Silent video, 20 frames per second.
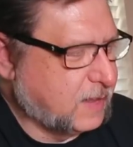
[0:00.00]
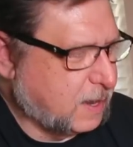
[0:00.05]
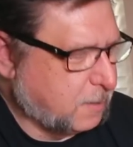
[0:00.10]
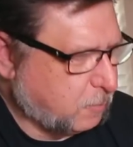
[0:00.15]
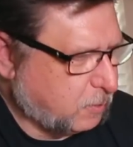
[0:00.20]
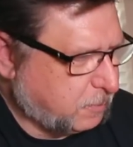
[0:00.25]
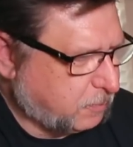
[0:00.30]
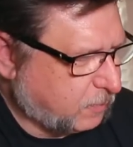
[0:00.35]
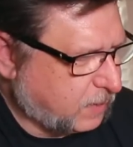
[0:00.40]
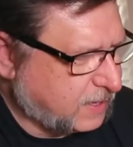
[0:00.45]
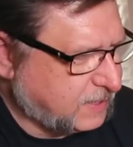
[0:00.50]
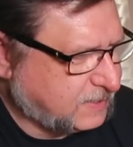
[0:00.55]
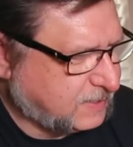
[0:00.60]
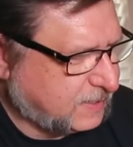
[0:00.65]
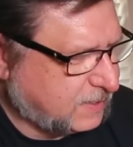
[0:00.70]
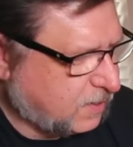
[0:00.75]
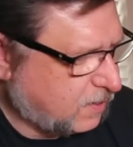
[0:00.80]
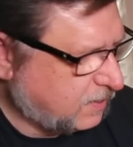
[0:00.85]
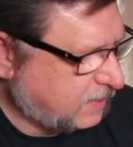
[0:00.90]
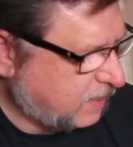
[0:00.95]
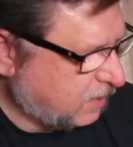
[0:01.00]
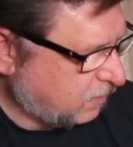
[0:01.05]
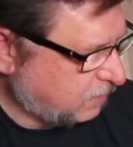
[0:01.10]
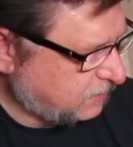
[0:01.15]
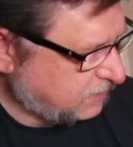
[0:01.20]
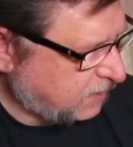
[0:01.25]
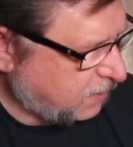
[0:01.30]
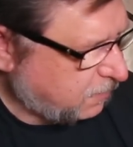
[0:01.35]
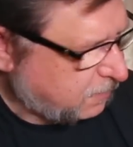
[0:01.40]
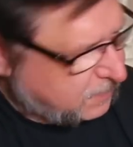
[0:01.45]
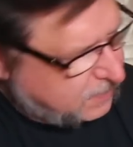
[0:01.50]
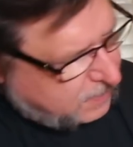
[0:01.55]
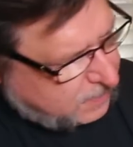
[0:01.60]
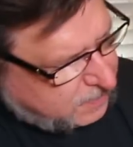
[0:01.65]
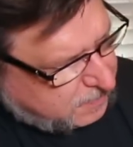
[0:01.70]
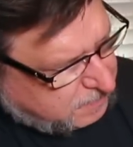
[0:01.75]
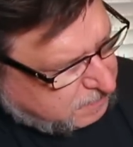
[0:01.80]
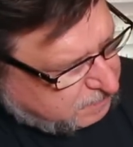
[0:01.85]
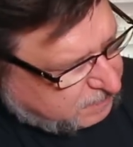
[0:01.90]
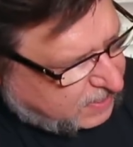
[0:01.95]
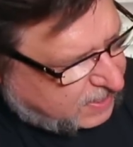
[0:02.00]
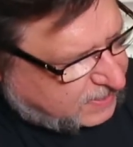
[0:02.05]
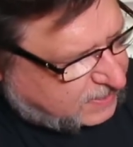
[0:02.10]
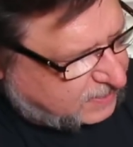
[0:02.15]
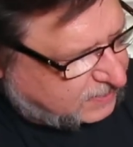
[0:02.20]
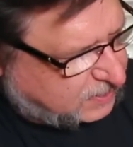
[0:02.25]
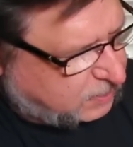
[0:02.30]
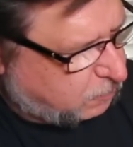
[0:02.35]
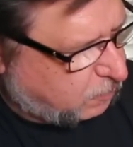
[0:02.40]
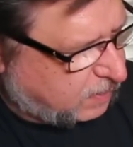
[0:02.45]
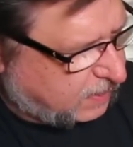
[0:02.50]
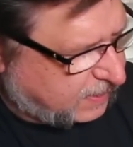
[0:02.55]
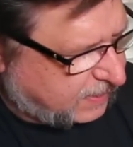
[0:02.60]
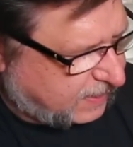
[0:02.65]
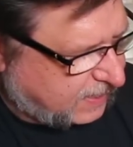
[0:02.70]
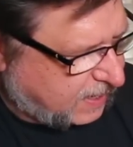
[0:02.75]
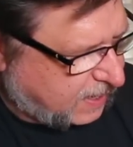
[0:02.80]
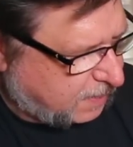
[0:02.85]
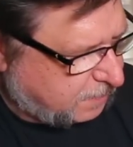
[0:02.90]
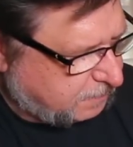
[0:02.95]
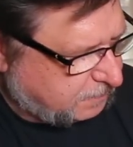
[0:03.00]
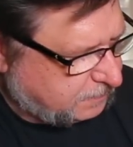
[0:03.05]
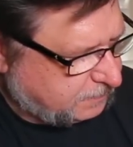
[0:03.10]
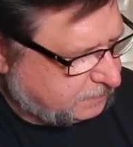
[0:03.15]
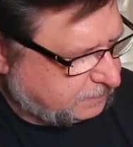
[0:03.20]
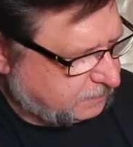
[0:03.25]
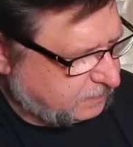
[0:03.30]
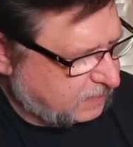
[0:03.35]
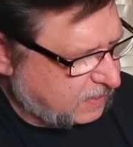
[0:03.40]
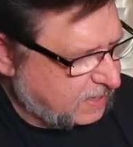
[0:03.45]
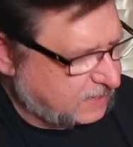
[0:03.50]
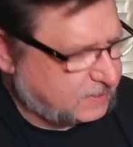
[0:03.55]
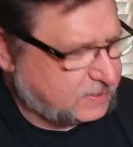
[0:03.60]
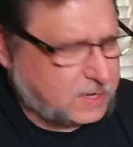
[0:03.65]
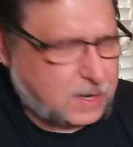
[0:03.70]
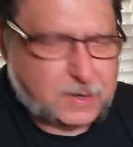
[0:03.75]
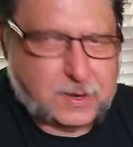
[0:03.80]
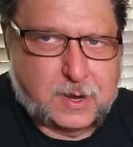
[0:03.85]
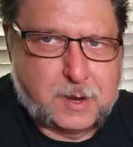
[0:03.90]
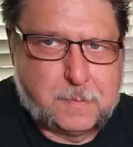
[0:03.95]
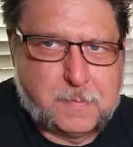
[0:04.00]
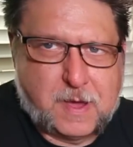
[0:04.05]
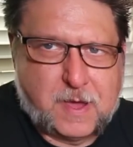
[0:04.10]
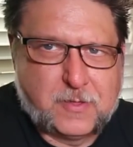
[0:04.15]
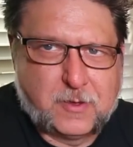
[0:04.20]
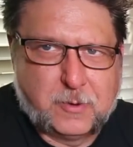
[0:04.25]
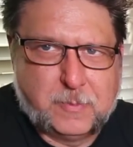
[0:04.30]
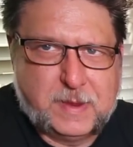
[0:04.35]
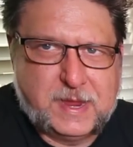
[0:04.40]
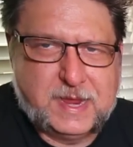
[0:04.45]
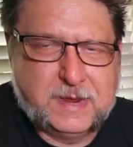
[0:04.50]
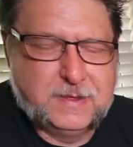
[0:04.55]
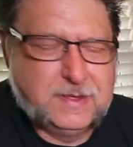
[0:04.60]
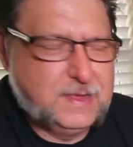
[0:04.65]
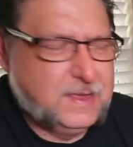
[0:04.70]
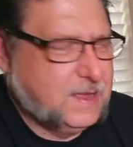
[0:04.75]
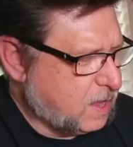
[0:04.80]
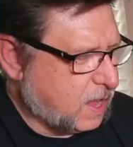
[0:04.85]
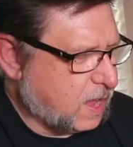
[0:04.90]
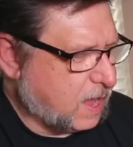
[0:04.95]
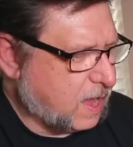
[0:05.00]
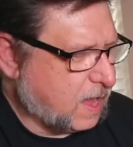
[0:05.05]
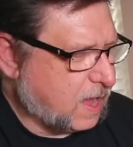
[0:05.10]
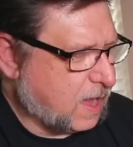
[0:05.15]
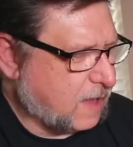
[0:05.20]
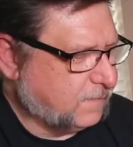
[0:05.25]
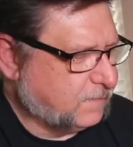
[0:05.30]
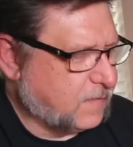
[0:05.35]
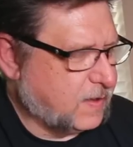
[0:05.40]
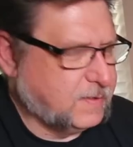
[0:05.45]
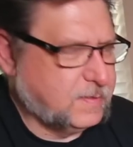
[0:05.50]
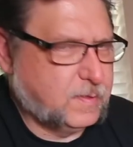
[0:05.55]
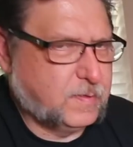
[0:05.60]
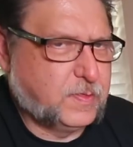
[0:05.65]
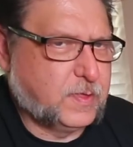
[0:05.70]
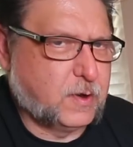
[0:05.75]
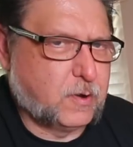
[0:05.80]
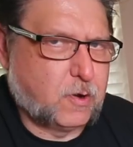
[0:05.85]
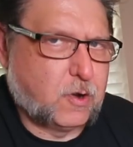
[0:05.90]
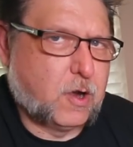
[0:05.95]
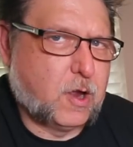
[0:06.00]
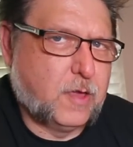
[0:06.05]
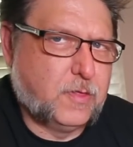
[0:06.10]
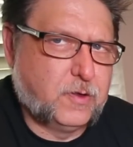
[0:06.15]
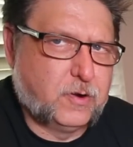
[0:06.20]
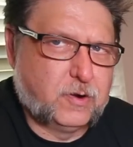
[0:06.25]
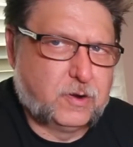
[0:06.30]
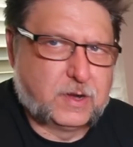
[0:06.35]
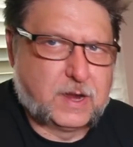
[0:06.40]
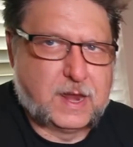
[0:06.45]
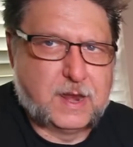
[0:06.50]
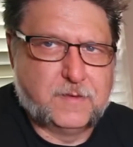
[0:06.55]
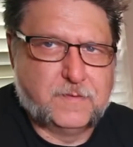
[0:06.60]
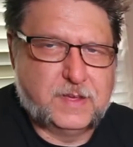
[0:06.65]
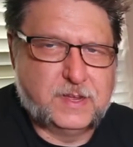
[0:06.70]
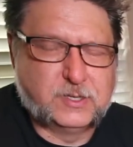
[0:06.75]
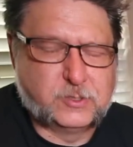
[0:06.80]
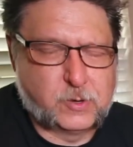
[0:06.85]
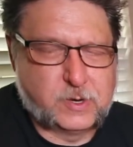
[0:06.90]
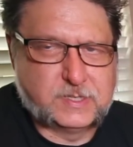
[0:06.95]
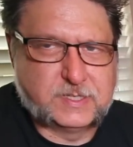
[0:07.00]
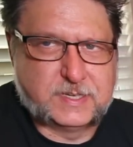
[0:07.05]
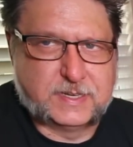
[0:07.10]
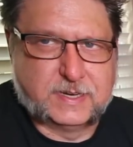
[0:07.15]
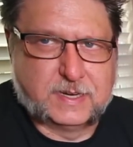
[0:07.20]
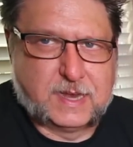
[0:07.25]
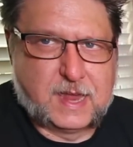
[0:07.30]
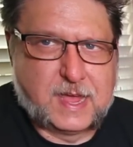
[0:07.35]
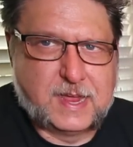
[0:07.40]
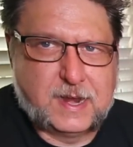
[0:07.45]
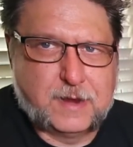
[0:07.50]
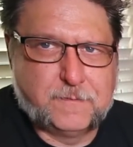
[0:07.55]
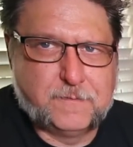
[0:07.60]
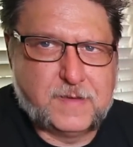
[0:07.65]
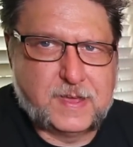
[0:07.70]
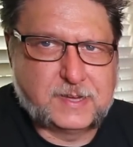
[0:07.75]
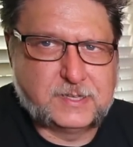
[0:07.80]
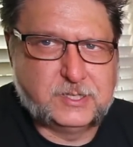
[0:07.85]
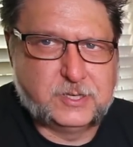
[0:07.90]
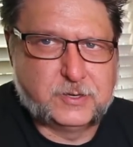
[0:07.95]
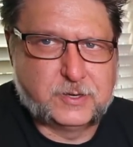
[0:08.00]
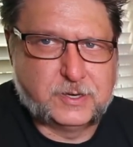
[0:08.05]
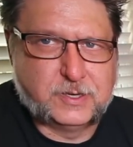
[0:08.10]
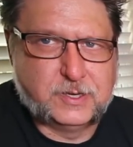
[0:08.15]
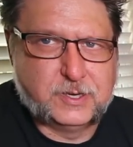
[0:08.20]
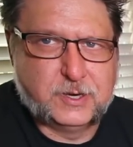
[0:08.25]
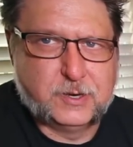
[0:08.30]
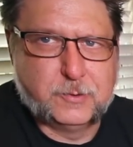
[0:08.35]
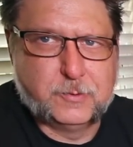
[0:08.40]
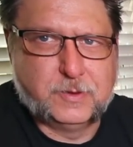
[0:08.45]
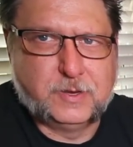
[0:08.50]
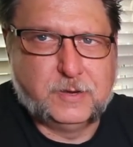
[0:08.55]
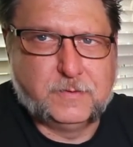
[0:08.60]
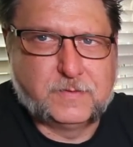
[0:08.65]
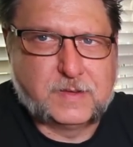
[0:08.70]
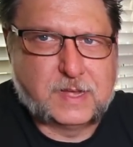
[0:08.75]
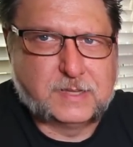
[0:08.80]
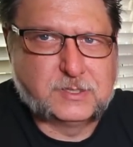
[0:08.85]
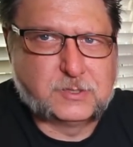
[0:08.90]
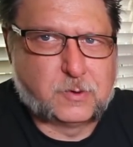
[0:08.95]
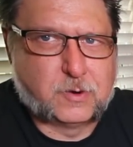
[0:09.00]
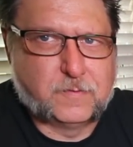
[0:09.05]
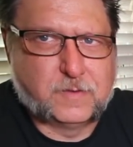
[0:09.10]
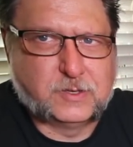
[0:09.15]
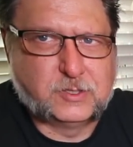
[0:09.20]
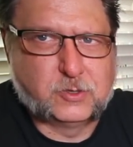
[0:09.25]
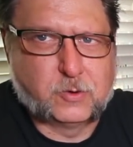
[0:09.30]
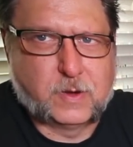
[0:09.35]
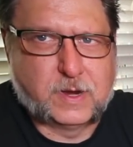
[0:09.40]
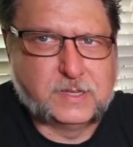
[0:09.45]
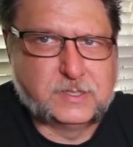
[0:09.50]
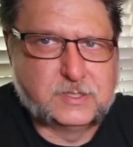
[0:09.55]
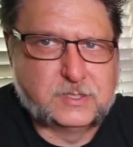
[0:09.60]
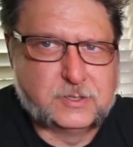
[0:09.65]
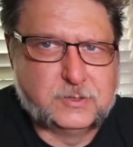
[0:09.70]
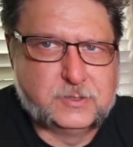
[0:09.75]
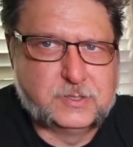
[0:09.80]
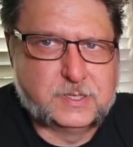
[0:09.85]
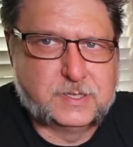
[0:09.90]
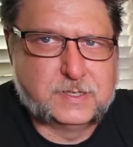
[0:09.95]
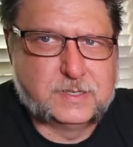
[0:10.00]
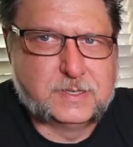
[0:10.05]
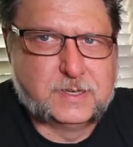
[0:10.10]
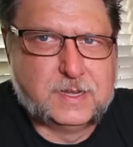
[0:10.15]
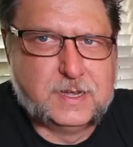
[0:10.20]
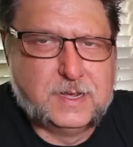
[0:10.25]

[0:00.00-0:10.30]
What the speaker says: replacing on here. So it doesn't really, it's not going to bother me. I find that there are other kind of interesting light effects you can do when you've got sort of a translucent